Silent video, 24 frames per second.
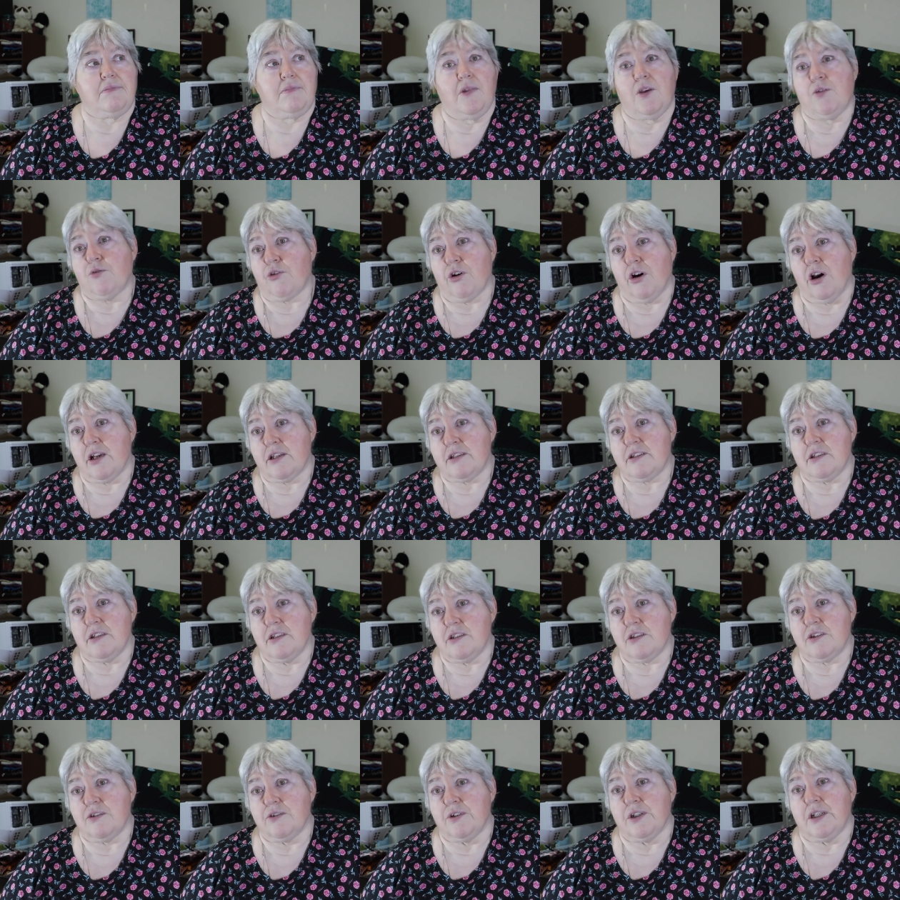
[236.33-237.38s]
across the
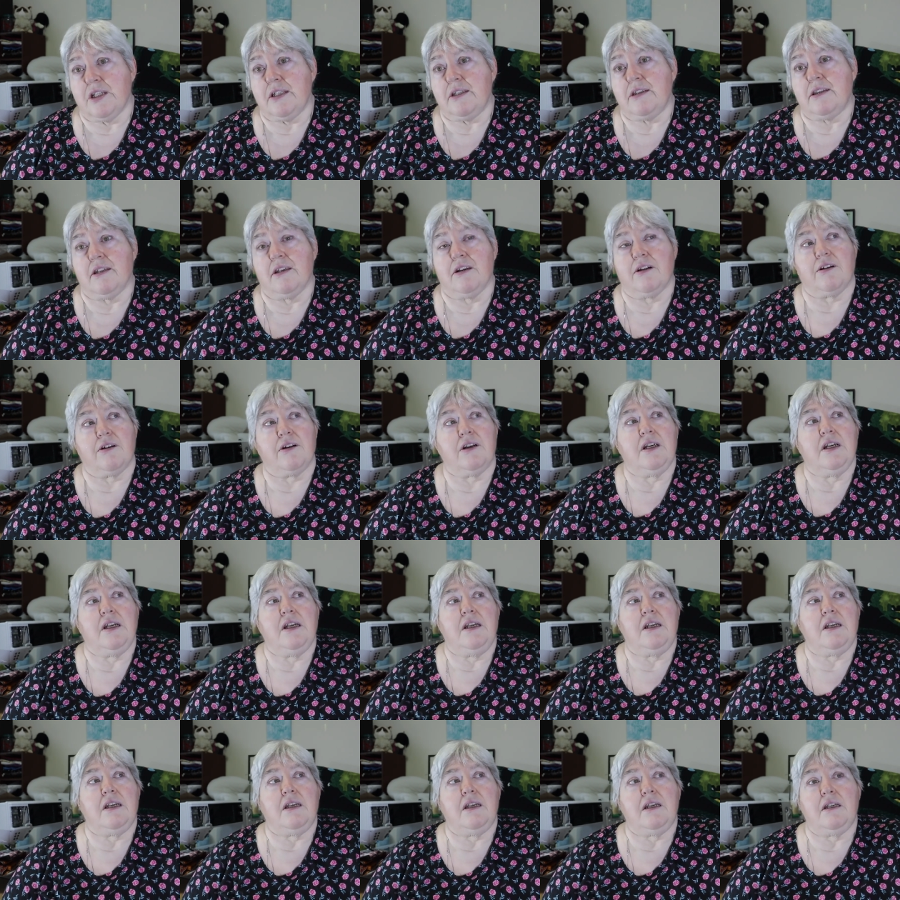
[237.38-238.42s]
street there,
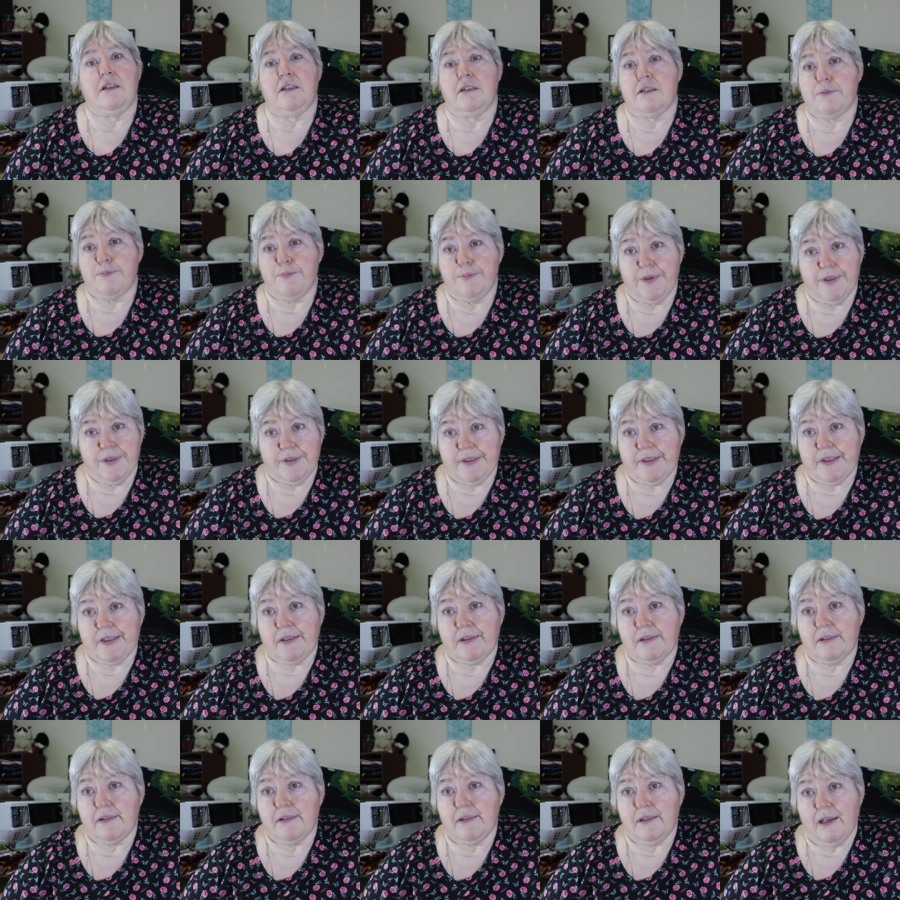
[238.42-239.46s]
is
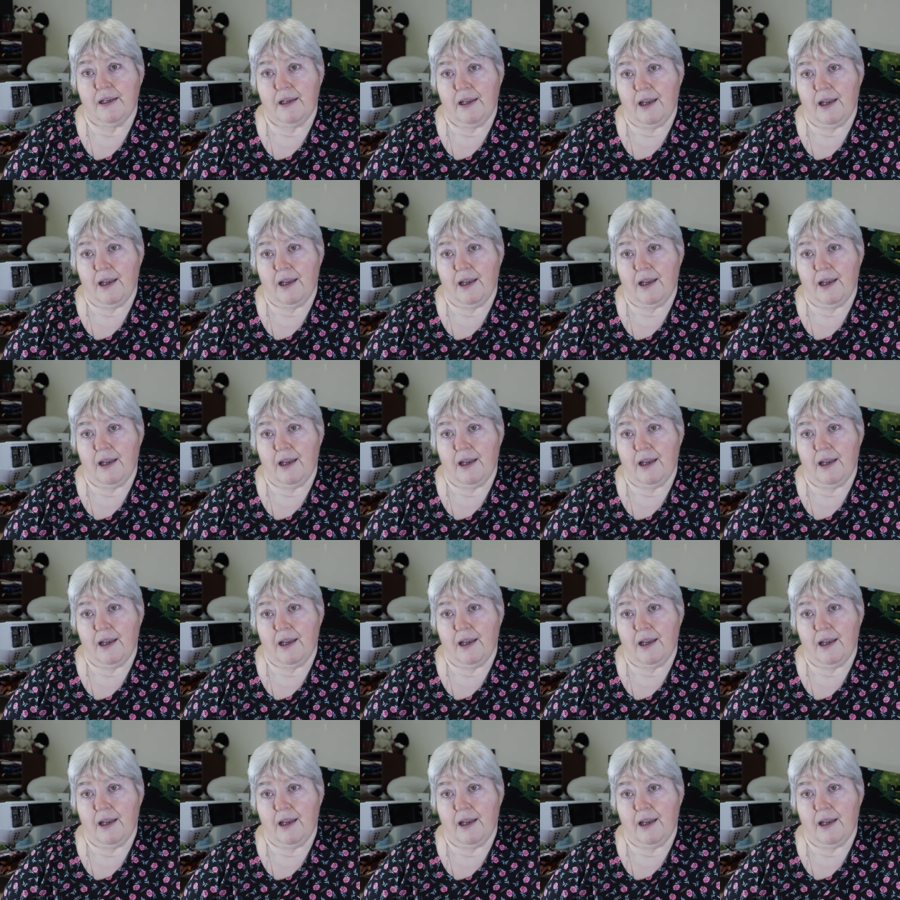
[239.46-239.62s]
building a